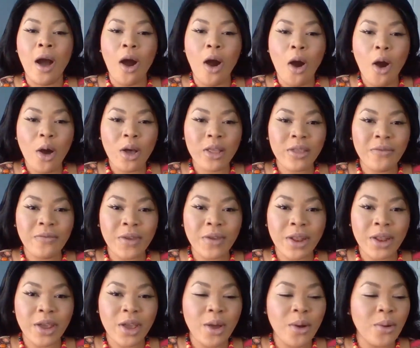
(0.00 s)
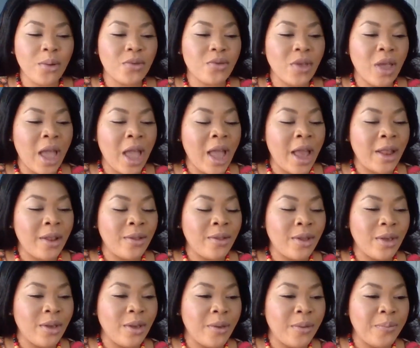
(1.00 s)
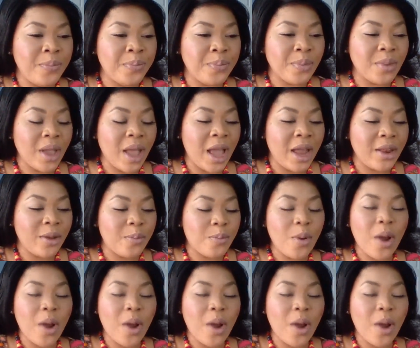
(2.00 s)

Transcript: All the videos and the